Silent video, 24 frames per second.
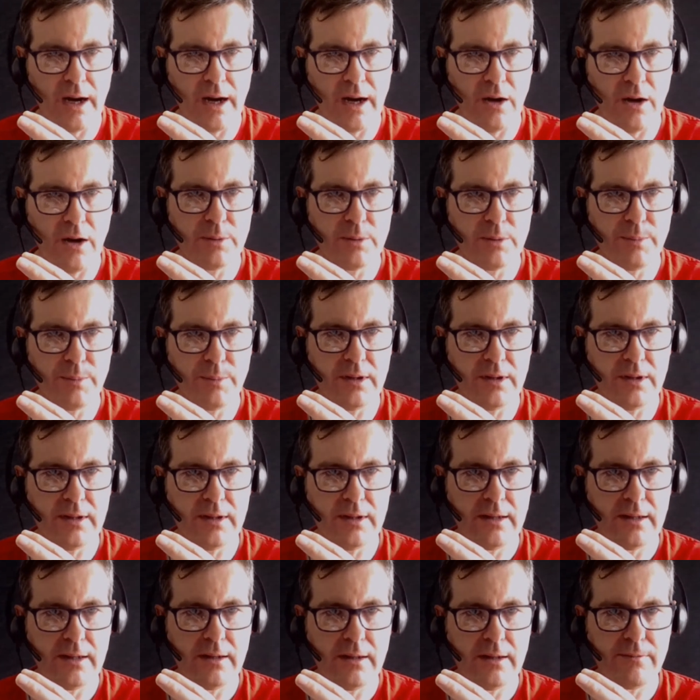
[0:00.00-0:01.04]
more accountable
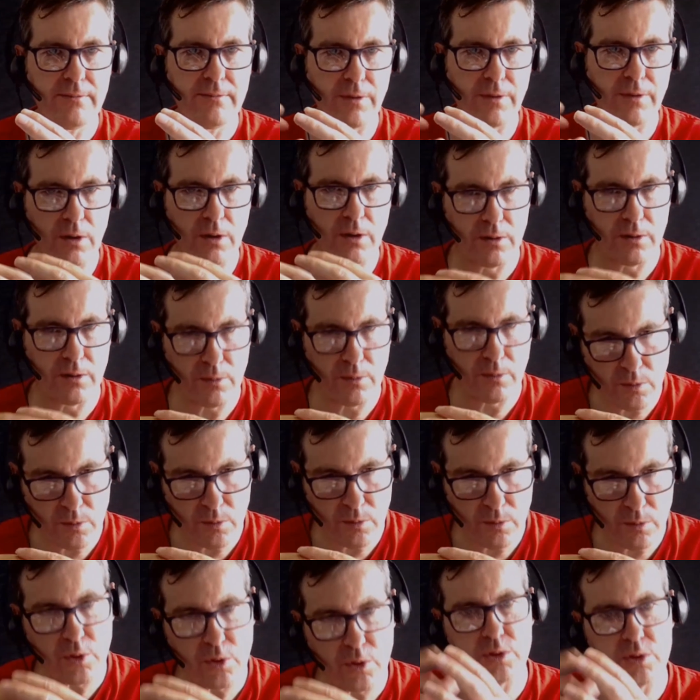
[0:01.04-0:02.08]
for
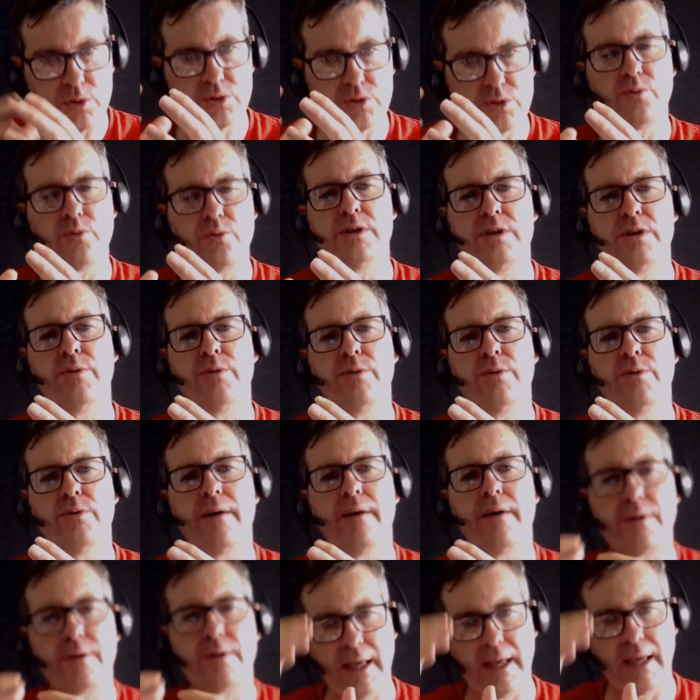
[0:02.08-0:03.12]

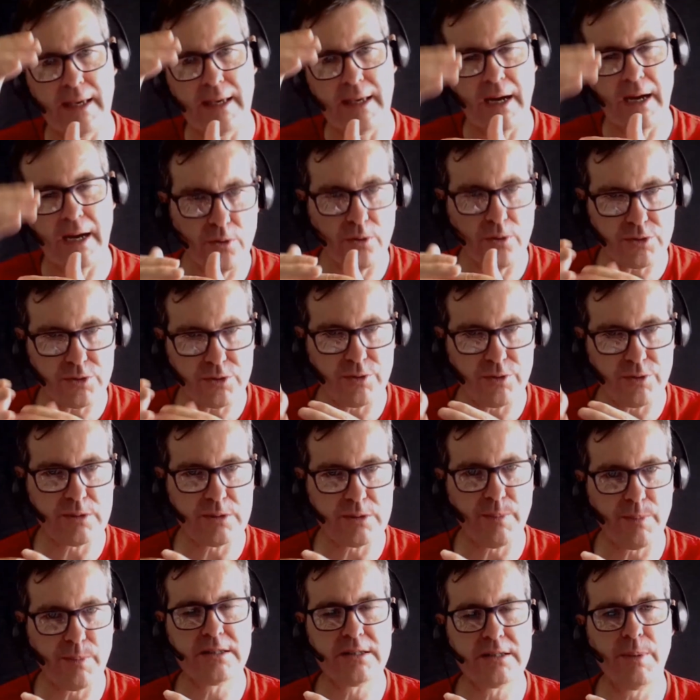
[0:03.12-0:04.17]
for taking on those
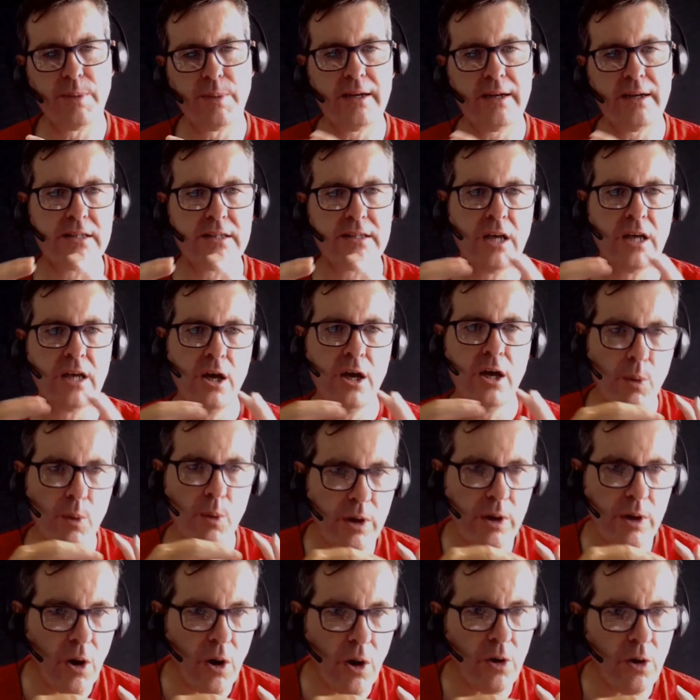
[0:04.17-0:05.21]
responsibilities,
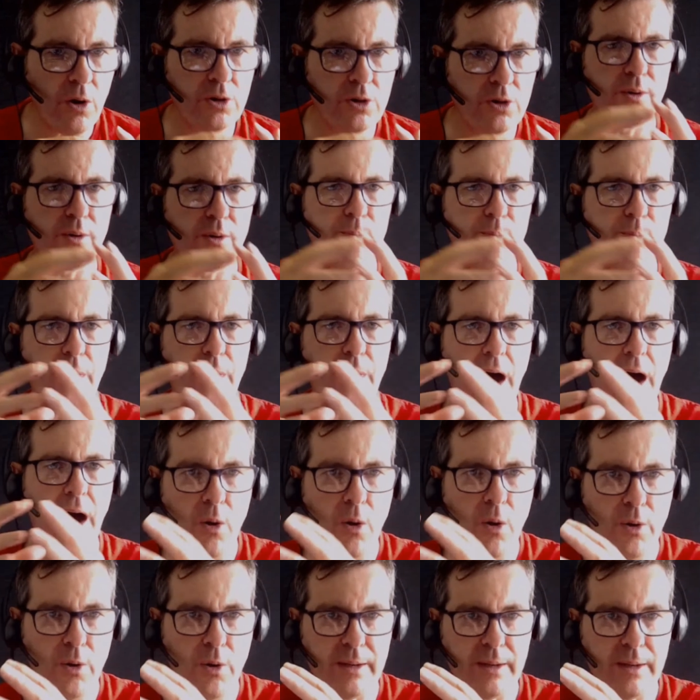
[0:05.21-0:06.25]
but we also
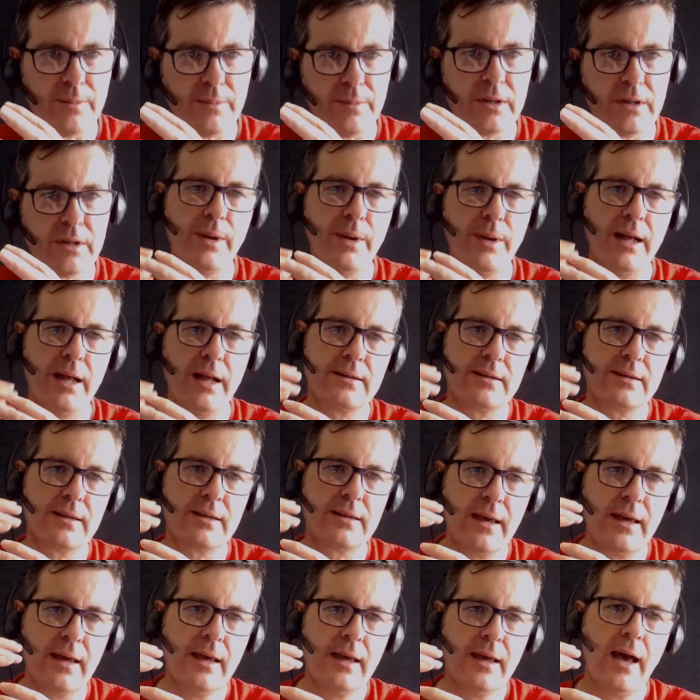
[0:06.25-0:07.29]
empower them to be able
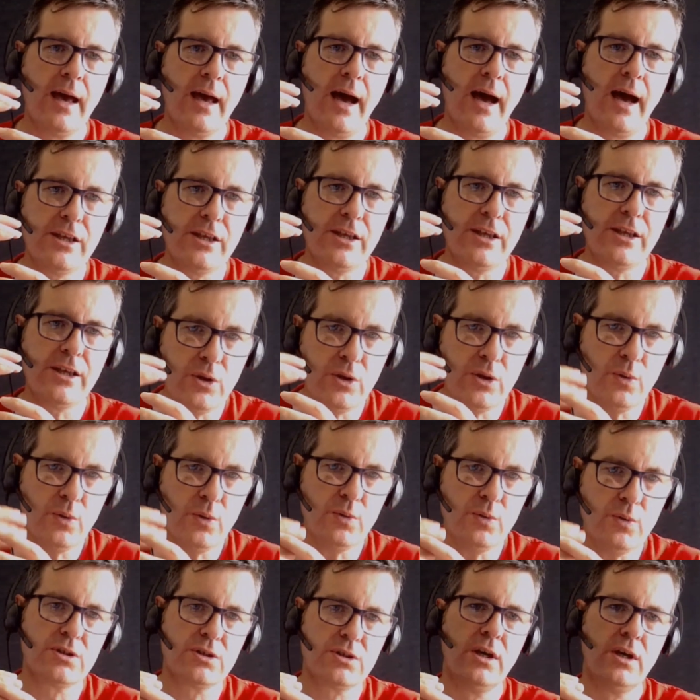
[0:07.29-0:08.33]
to
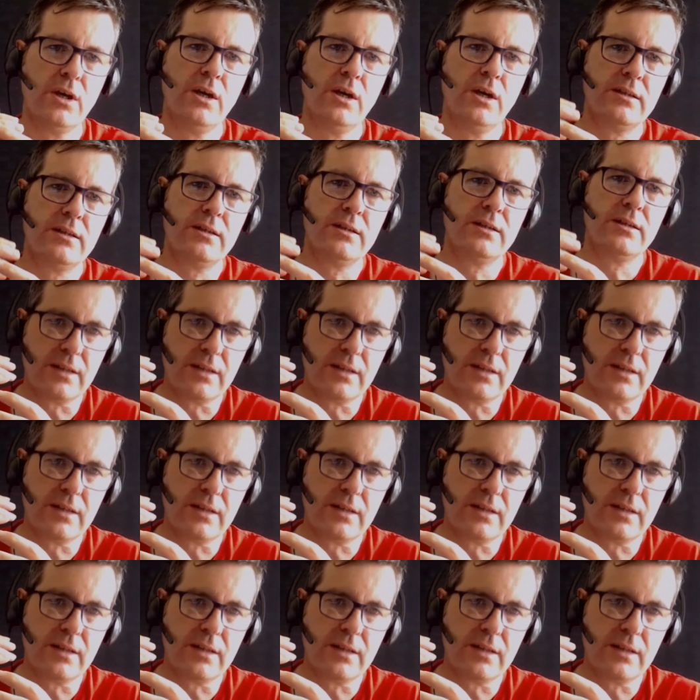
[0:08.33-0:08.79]
use